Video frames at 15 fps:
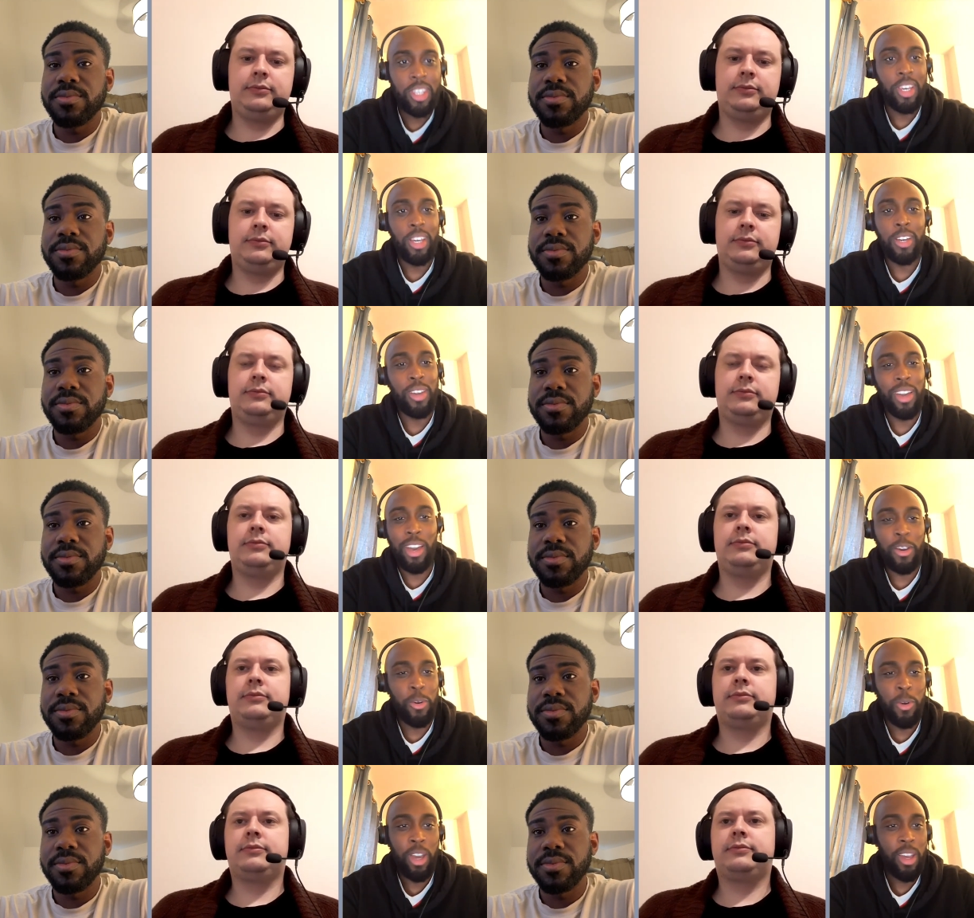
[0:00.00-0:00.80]
Speaker 1: a, a,
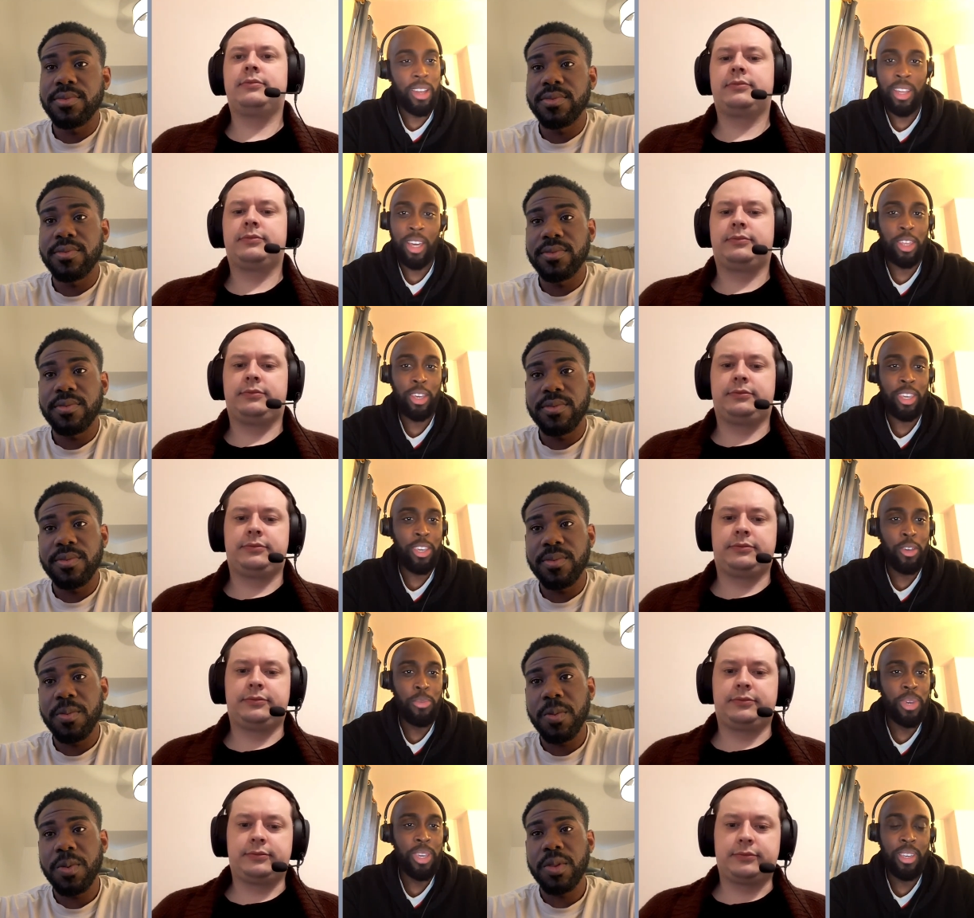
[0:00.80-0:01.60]
another
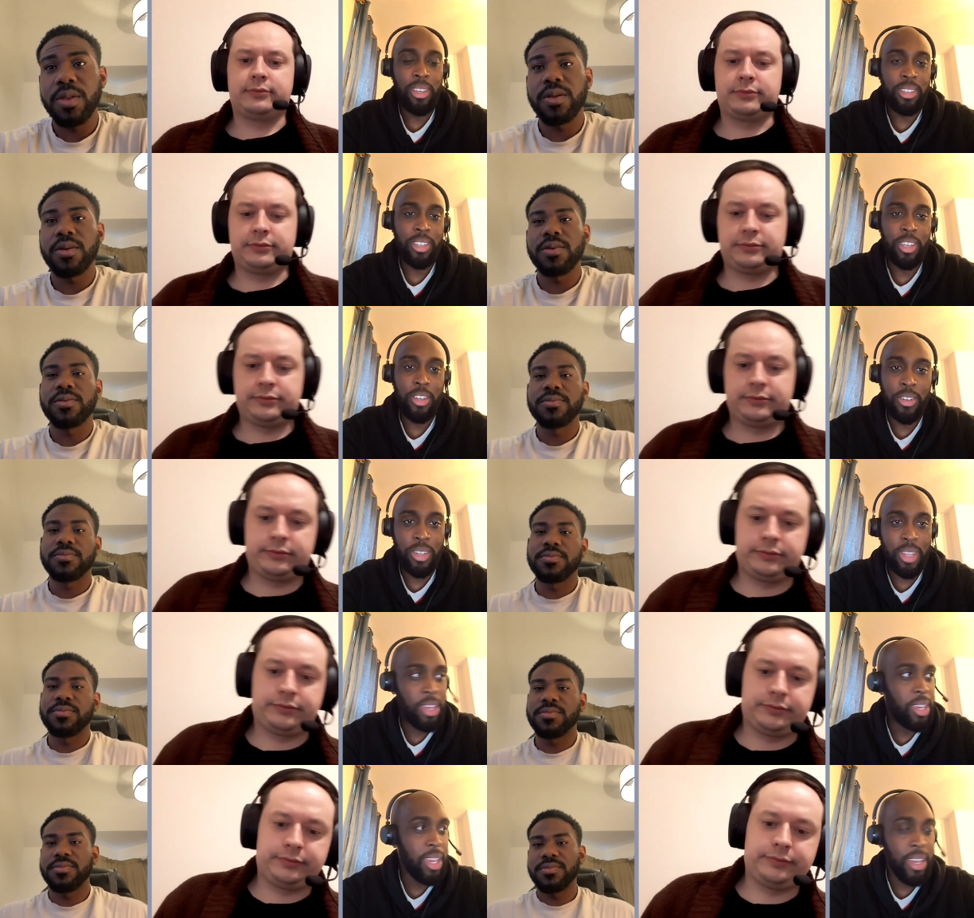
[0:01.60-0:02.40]
QB, so
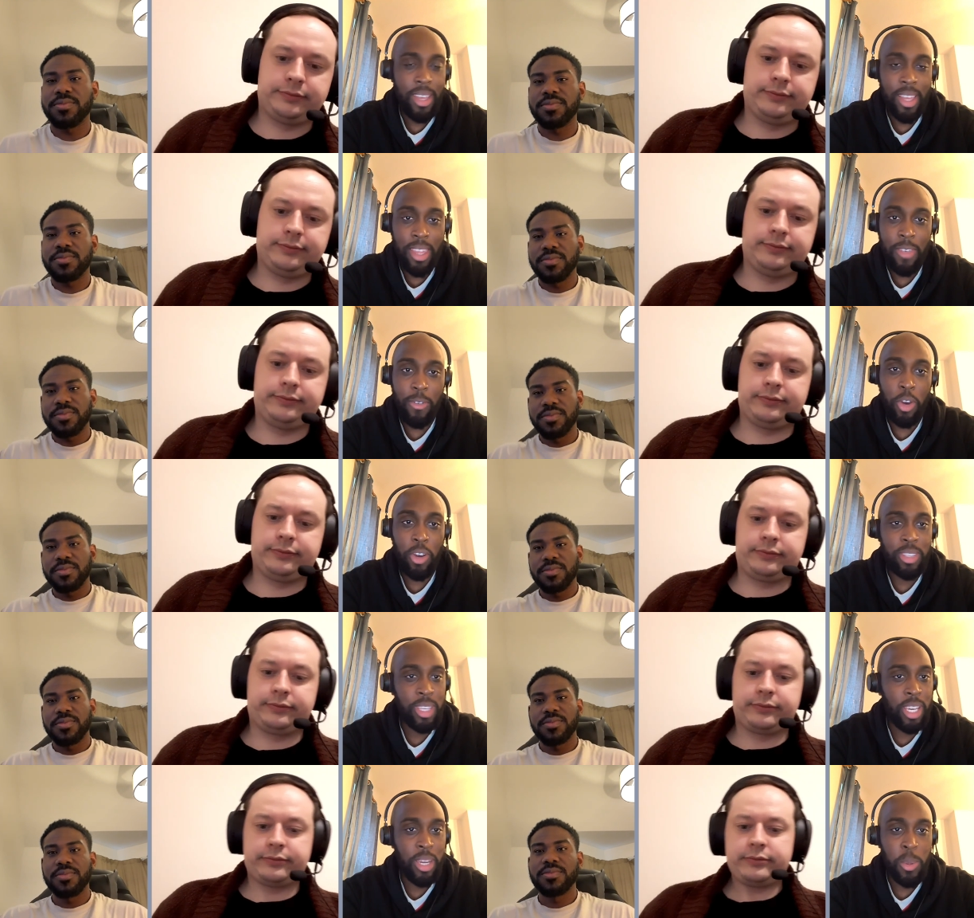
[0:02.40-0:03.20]
they they've got
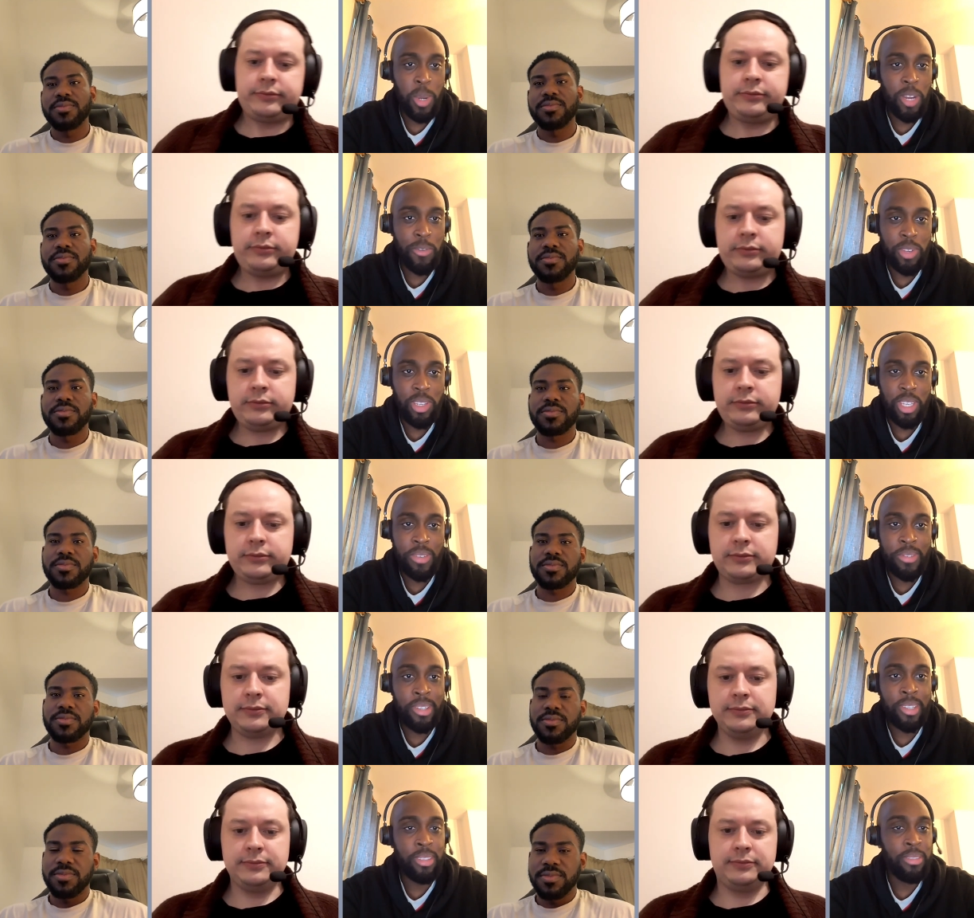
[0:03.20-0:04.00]
to take a wide receiver.
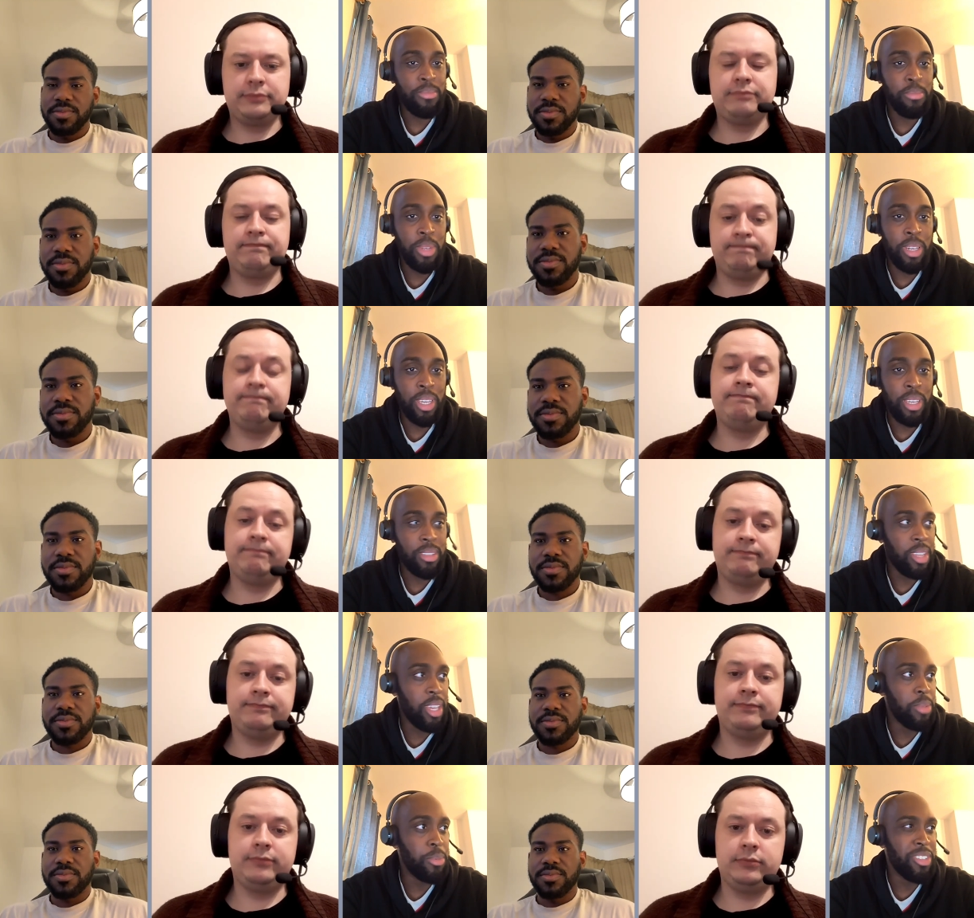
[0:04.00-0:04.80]
And Malik
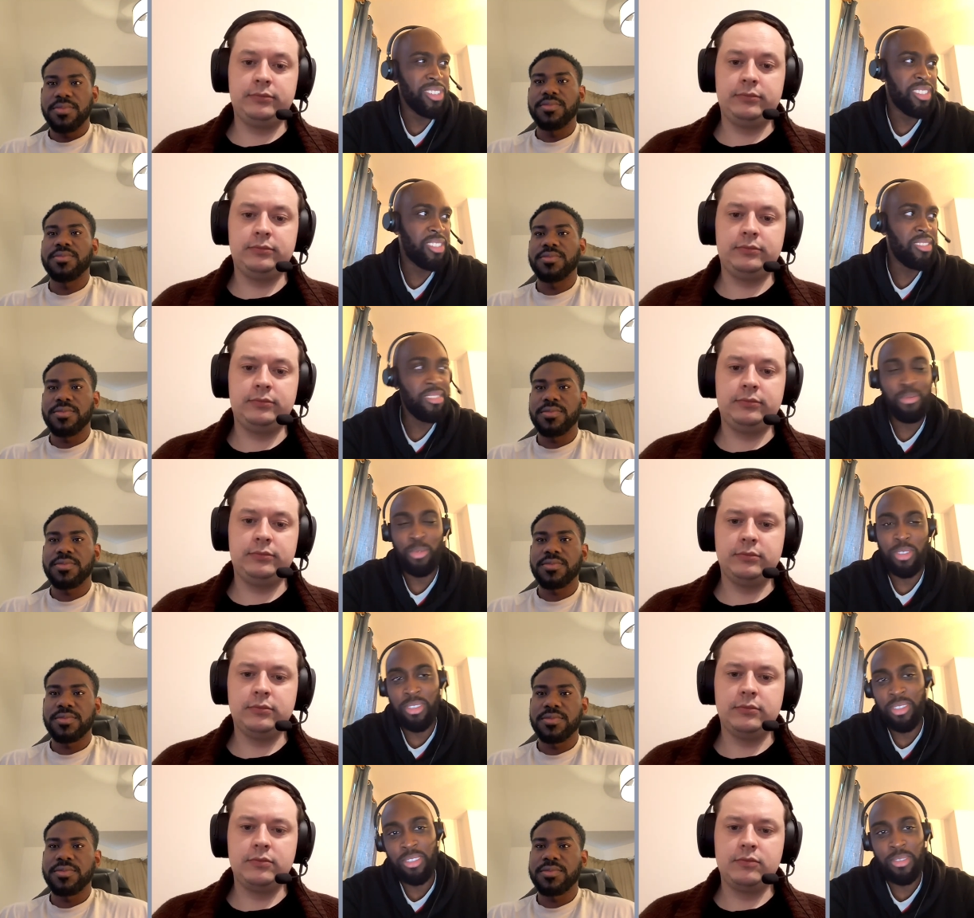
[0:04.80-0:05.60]
Nabers
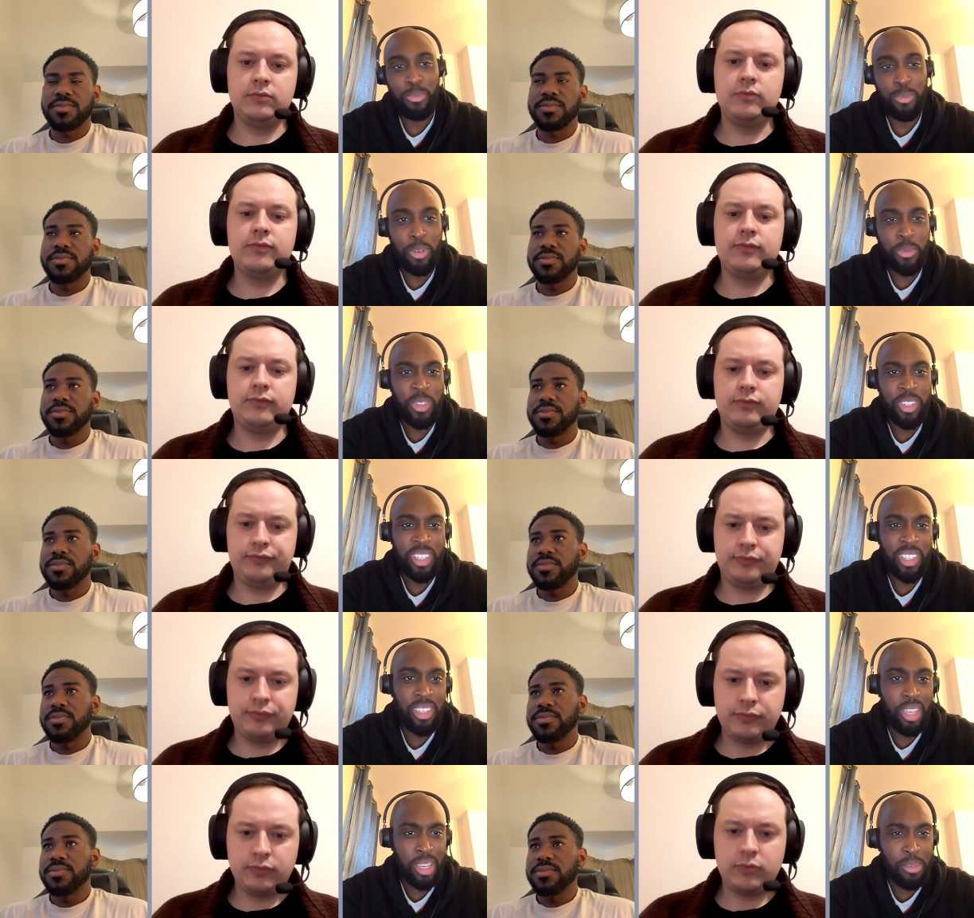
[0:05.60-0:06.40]
was probably the
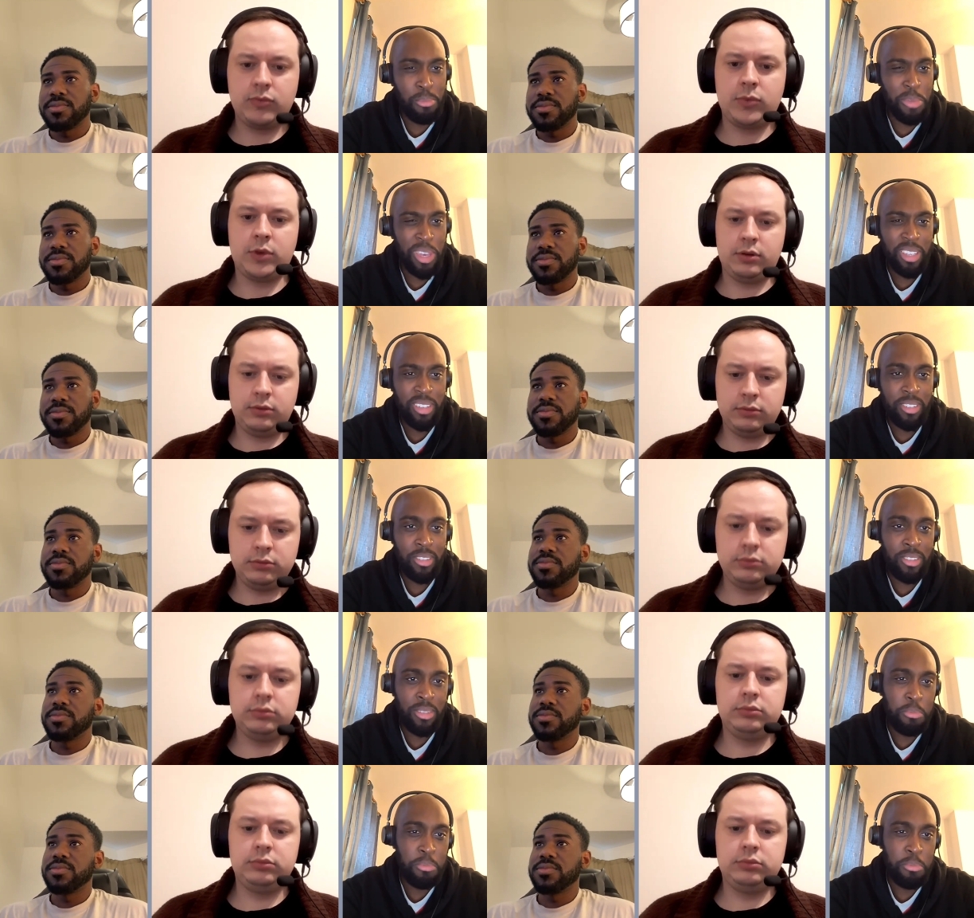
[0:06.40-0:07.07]
second best,